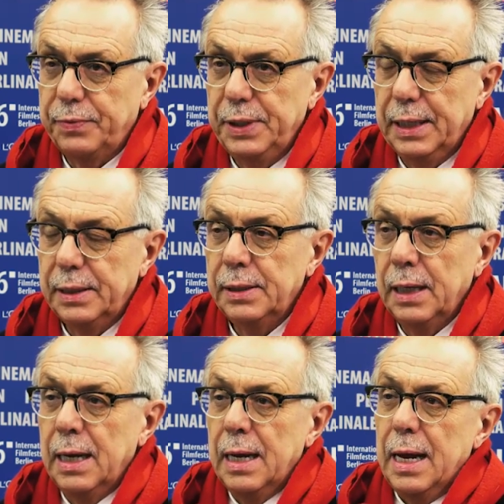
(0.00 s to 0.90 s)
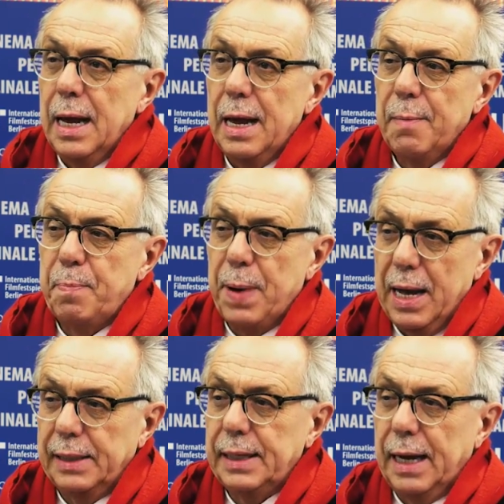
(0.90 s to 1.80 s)
years.
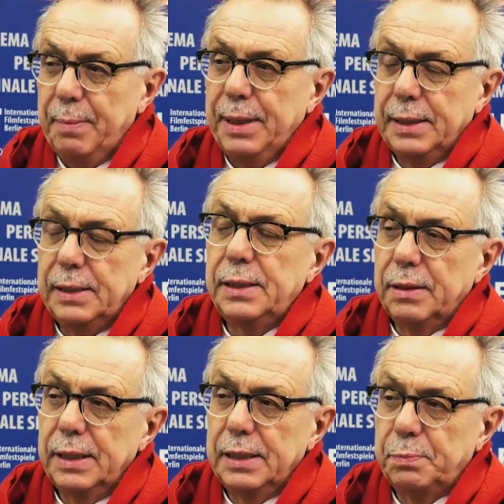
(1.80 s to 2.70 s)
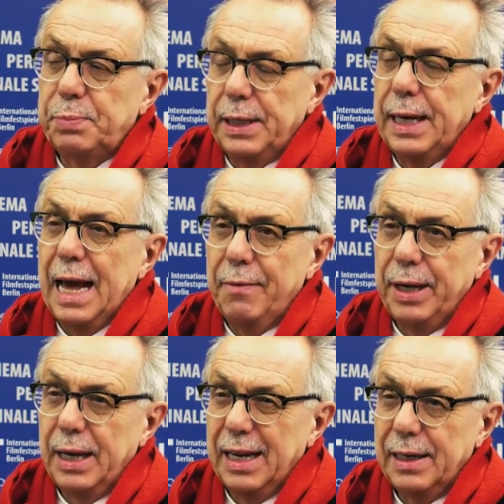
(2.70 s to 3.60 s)
But I mean, this year it's pretty
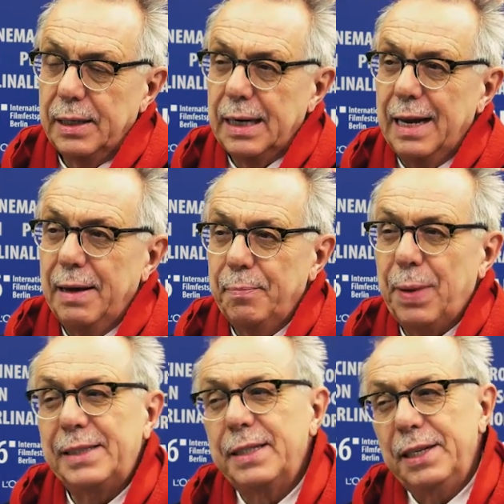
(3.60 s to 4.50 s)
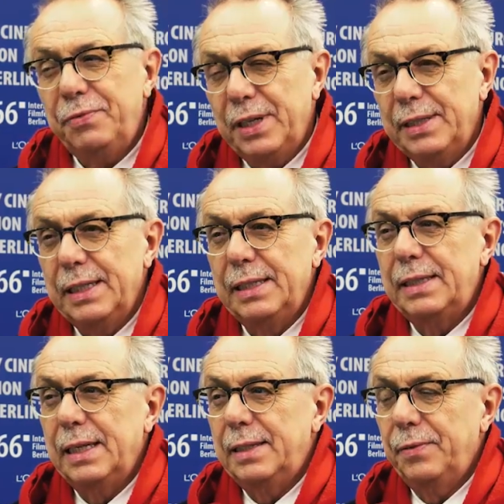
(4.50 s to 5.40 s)
heavy. But the difference is
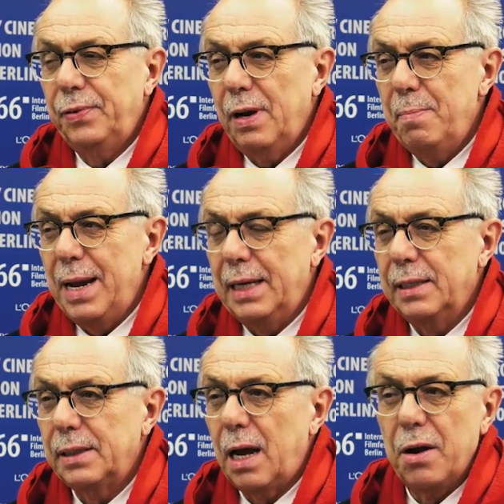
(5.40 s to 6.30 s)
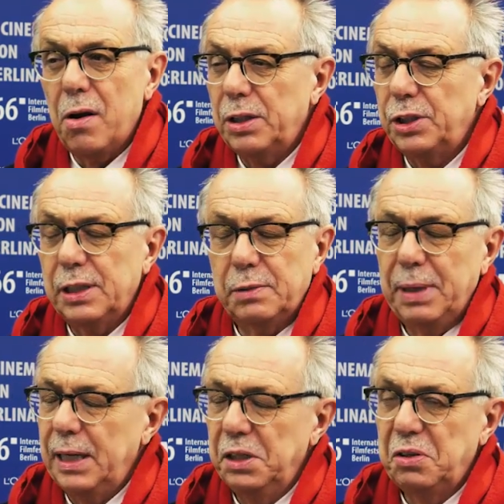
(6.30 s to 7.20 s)
the filmmakers are not just
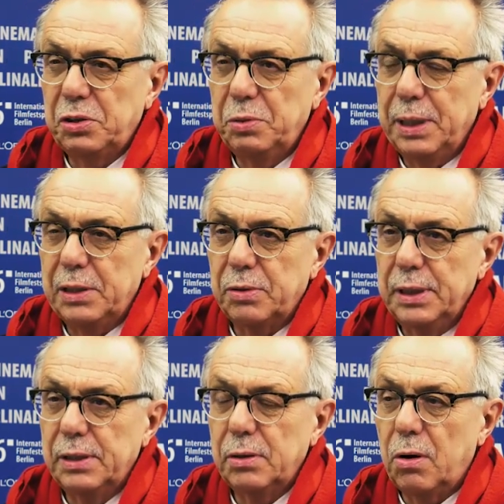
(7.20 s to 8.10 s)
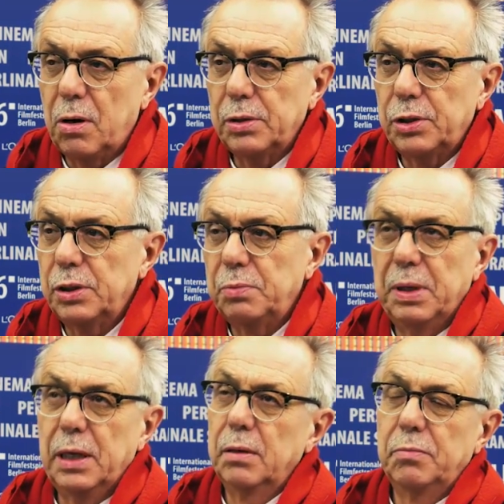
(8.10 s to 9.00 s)
making documentaries or just
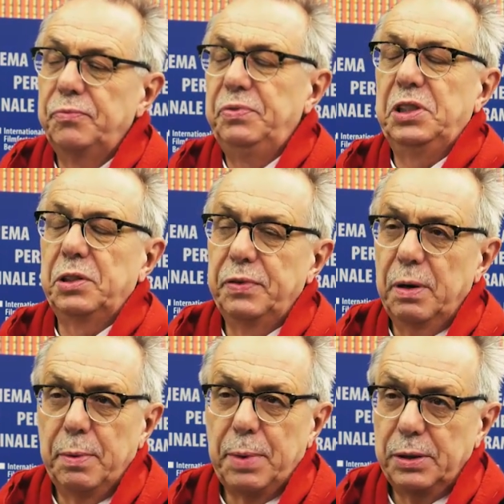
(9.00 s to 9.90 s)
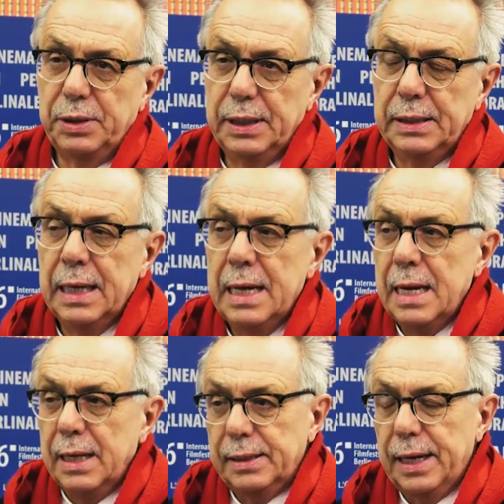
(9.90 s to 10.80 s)
make a feature film about this.
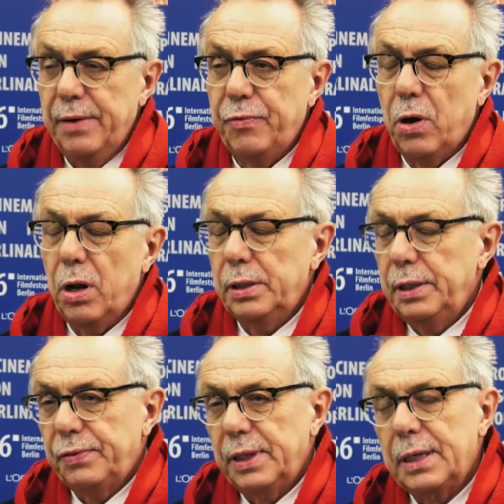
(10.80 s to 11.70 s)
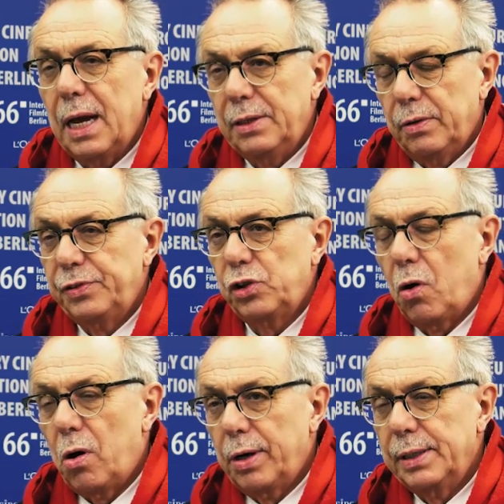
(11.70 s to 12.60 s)
They have all different kind of
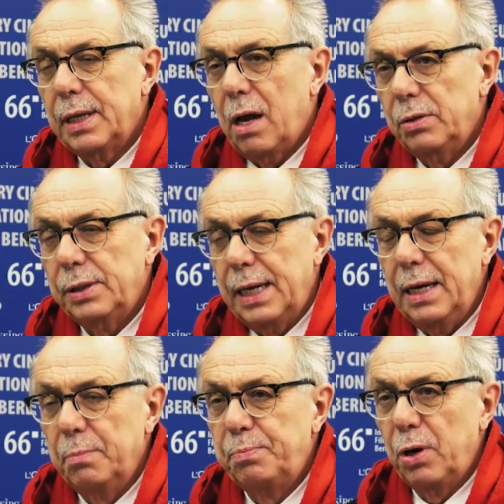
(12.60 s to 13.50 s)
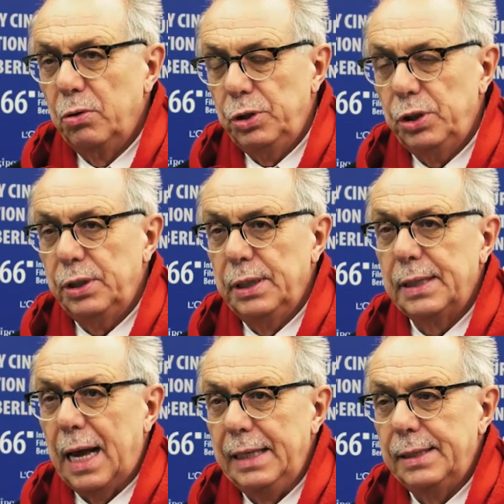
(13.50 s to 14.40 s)
genres, how they approach this
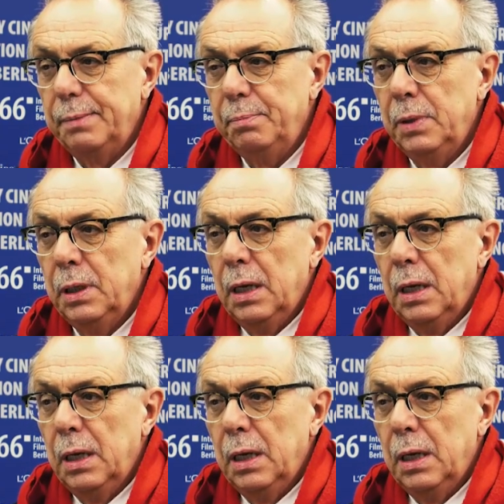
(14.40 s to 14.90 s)
item.